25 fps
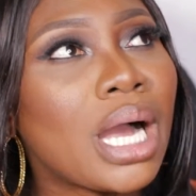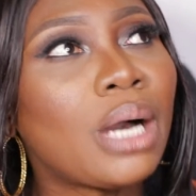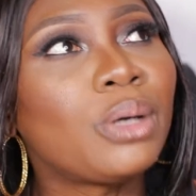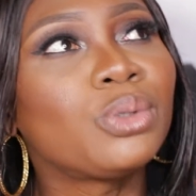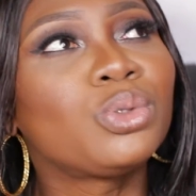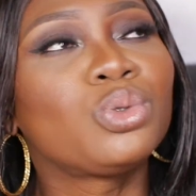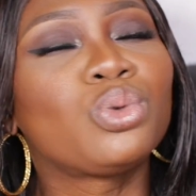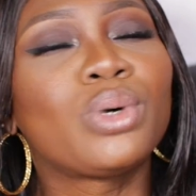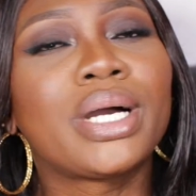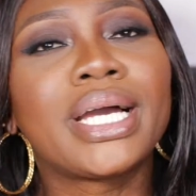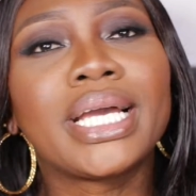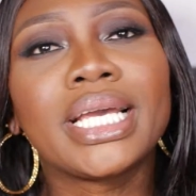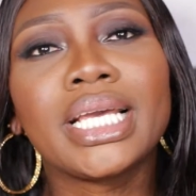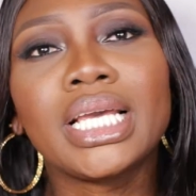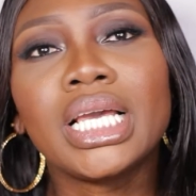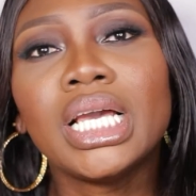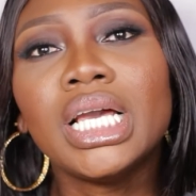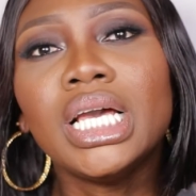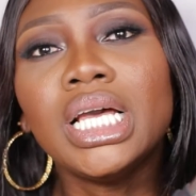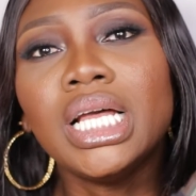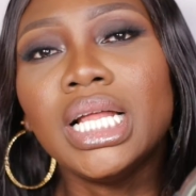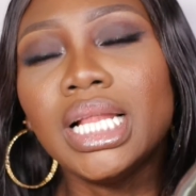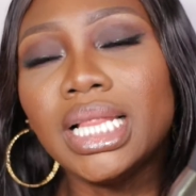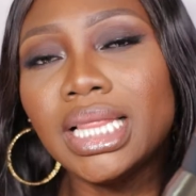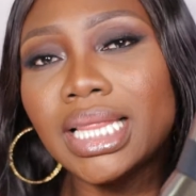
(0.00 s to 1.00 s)
How do I
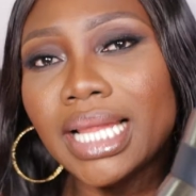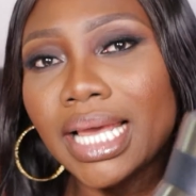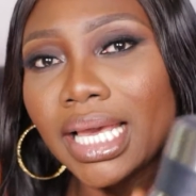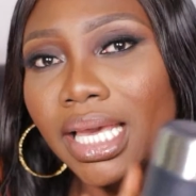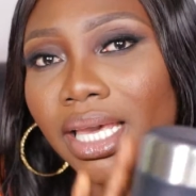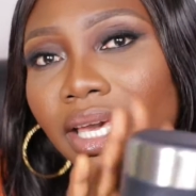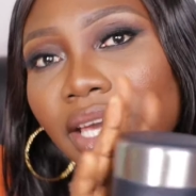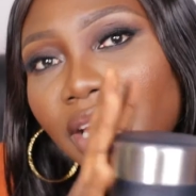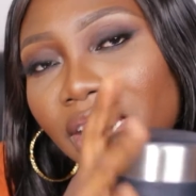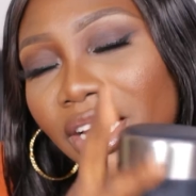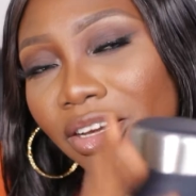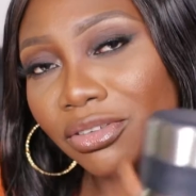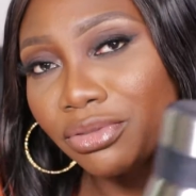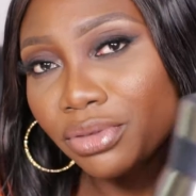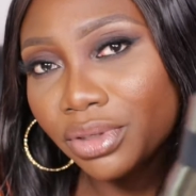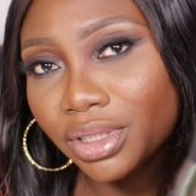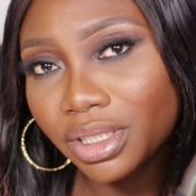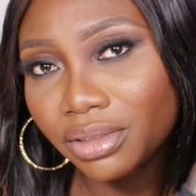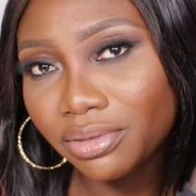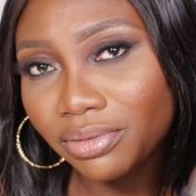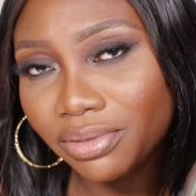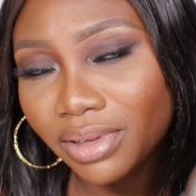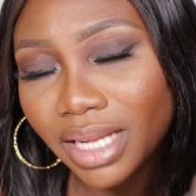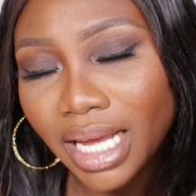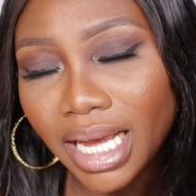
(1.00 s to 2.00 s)
like care for
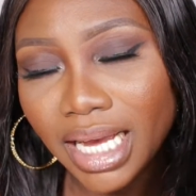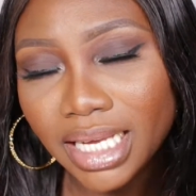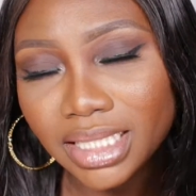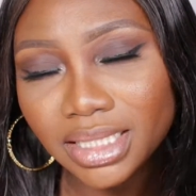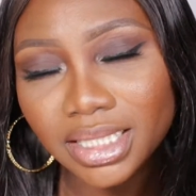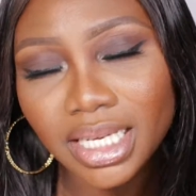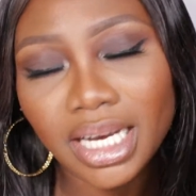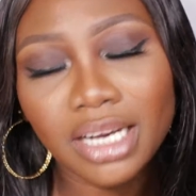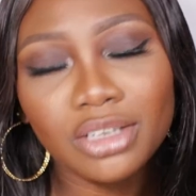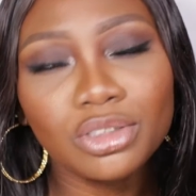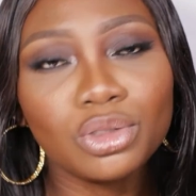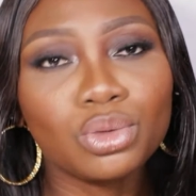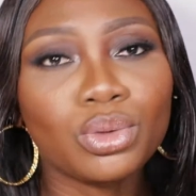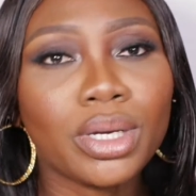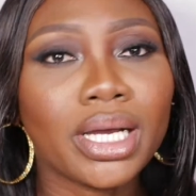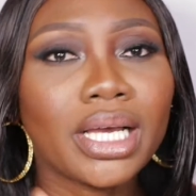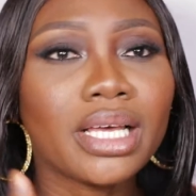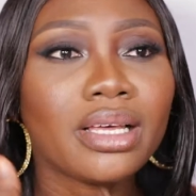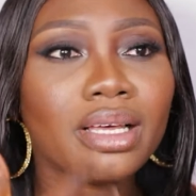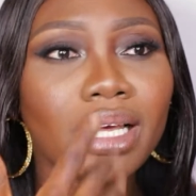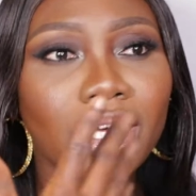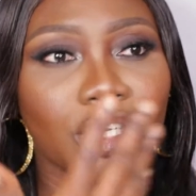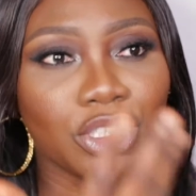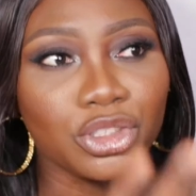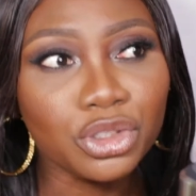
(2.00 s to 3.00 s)
the flask? How do
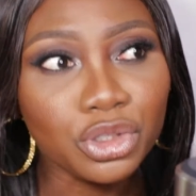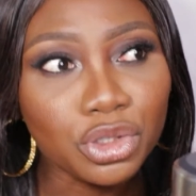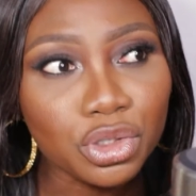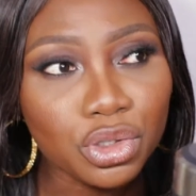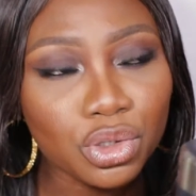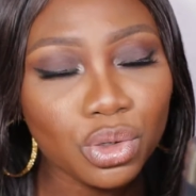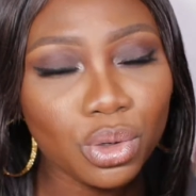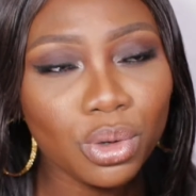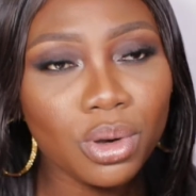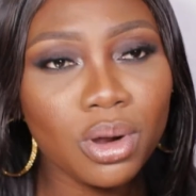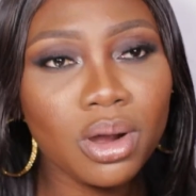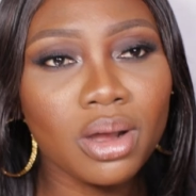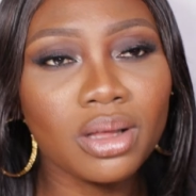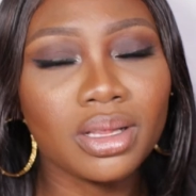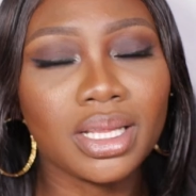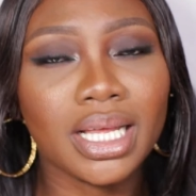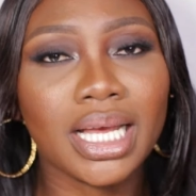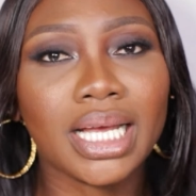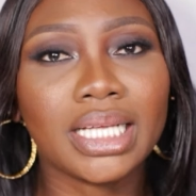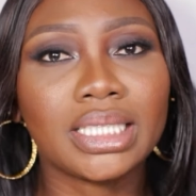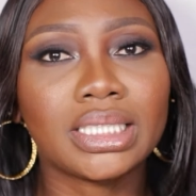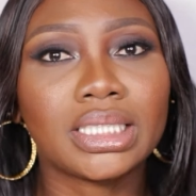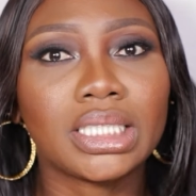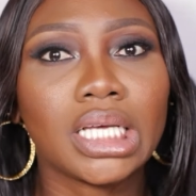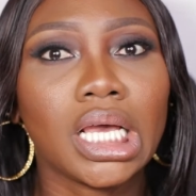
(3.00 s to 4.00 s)
I ensure
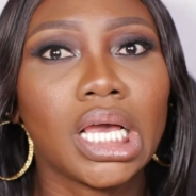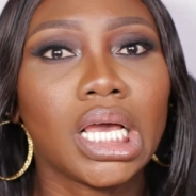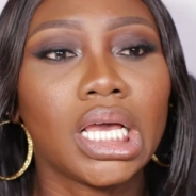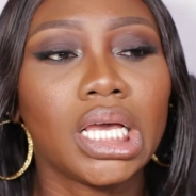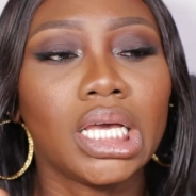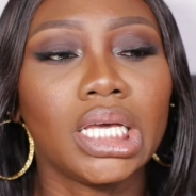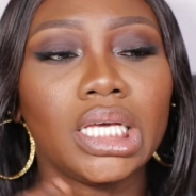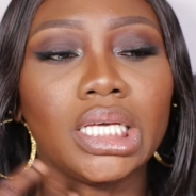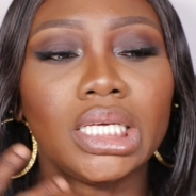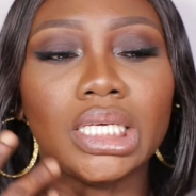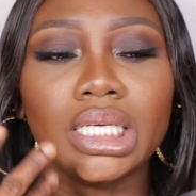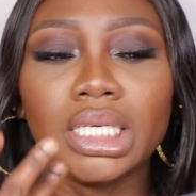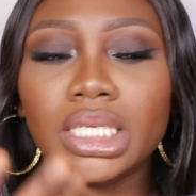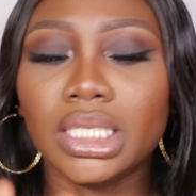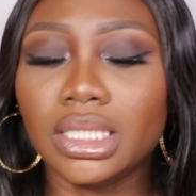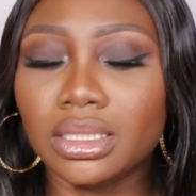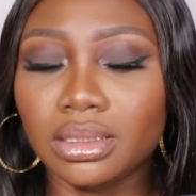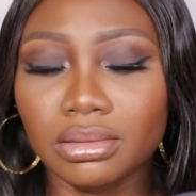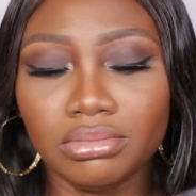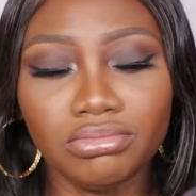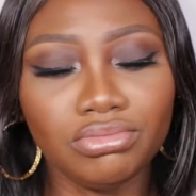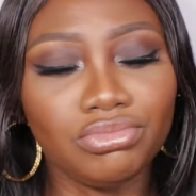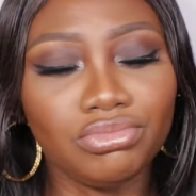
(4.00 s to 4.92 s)
that it